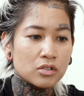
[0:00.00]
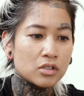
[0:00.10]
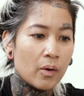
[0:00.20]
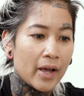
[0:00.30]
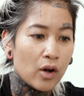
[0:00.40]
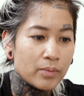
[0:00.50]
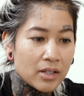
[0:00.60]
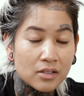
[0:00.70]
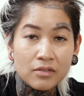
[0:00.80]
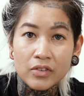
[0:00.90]
So I hope
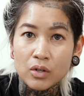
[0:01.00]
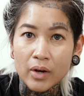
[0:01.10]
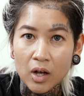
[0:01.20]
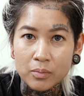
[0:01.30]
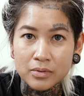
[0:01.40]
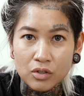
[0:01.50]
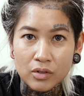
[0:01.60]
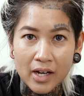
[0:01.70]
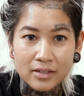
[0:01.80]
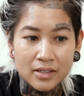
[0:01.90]
that this video helps you
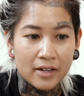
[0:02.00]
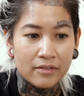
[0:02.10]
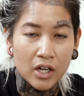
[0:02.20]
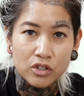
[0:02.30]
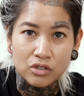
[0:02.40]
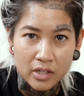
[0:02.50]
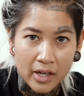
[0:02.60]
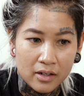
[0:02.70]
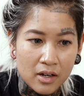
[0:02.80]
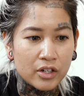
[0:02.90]
guys kind of
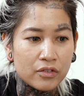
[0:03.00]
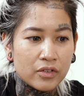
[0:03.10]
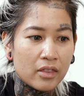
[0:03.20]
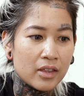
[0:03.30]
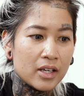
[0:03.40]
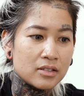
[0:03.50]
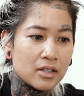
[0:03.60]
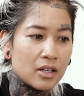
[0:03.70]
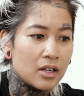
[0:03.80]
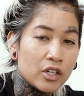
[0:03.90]
understand the different things
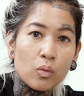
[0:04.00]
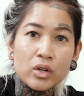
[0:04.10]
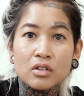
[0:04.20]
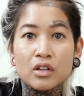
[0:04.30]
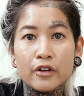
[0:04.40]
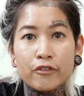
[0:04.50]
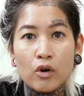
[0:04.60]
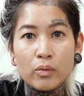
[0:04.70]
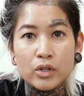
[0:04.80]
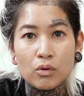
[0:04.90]
and what to look
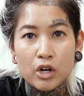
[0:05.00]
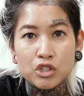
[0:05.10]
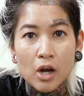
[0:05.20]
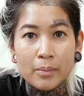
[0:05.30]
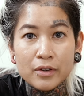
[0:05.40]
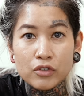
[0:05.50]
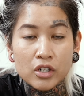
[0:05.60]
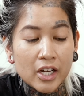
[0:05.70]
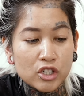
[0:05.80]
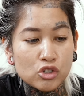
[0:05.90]
for when you are shopping for
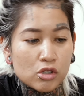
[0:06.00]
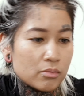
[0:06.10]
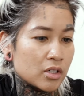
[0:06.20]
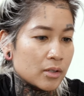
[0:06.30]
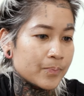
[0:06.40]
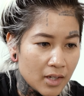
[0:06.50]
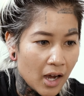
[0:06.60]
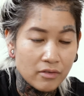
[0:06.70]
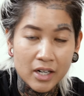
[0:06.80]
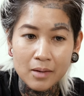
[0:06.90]
your next trimmer.
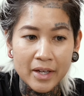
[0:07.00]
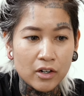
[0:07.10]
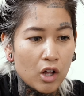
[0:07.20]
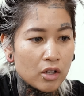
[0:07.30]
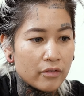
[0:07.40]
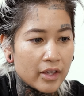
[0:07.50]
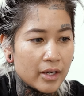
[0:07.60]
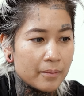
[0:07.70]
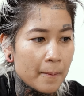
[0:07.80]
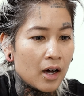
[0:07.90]
I recommend all of
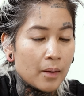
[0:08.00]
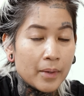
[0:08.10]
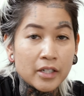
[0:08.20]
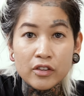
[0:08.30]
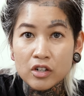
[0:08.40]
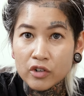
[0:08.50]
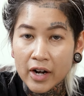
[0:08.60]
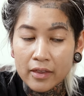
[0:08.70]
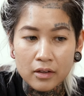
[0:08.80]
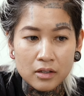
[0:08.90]
them. Another
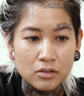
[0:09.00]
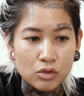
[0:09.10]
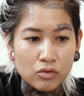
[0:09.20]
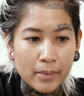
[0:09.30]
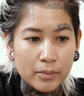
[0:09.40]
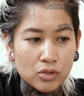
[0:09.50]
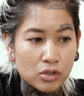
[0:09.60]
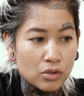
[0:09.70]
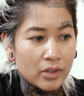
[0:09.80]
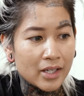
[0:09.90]
great thing to remember
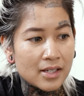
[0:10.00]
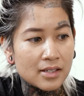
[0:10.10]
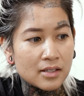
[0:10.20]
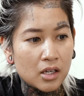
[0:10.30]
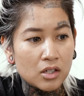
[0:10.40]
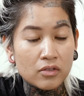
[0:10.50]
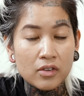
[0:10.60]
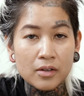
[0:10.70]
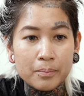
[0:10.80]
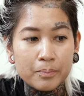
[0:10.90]
too is each of
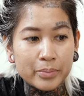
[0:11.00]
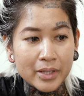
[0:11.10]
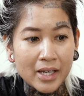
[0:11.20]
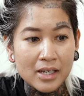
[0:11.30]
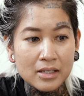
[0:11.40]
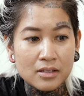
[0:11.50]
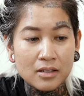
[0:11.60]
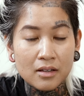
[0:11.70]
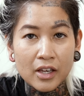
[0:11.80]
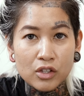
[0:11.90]
the
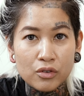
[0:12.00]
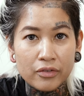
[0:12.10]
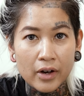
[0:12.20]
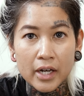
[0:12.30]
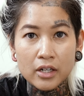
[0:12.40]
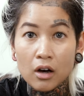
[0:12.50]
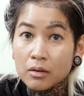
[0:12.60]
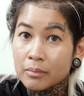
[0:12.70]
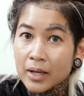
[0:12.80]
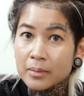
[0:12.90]
blades that you find
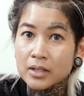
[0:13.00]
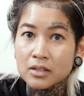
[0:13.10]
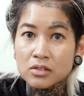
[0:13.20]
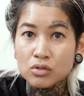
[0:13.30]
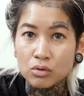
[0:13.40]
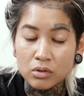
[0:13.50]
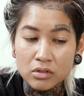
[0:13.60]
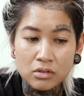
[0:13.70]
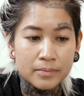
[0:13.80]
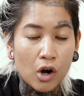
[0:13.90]
on BaByliss
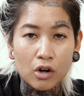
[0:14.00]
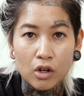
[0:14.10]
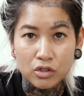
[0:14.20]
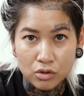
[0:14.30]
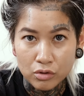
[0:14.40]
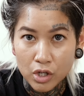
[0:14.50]
tools are also